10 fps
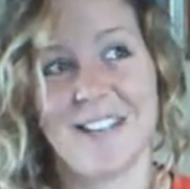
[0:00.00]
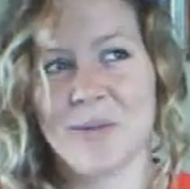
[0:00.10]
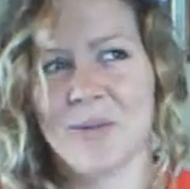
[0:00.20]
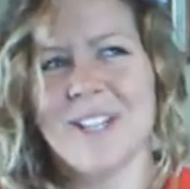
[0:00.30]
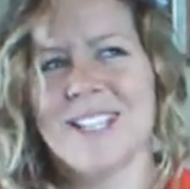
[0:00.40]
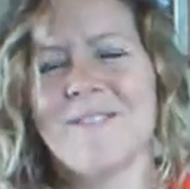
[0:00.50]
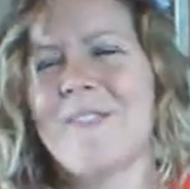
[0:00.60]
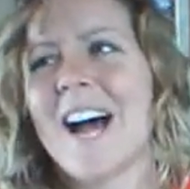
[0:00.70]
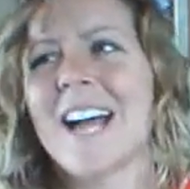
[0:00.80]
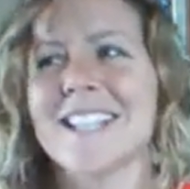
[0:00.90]
and
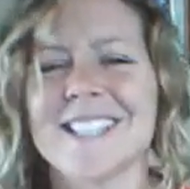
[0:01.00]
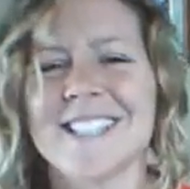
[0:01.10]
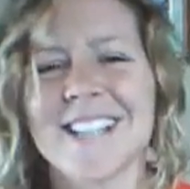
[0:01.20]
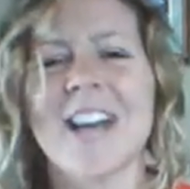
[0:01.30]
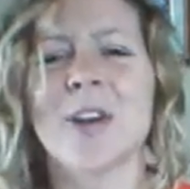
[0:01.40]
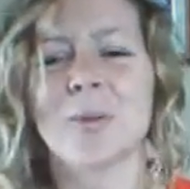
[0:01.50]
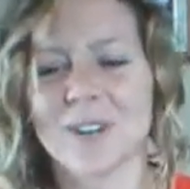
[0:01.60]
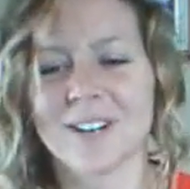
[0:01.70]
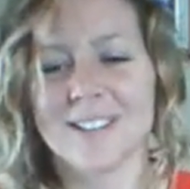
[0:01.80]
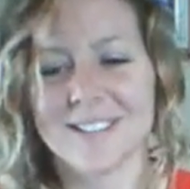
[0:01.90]
redefine this entire
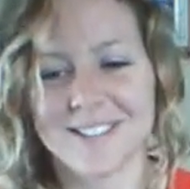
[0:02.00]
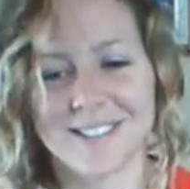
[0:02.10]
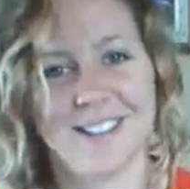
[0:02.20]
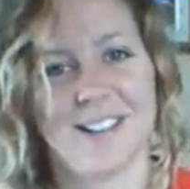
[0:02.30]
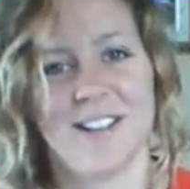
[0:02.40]
world.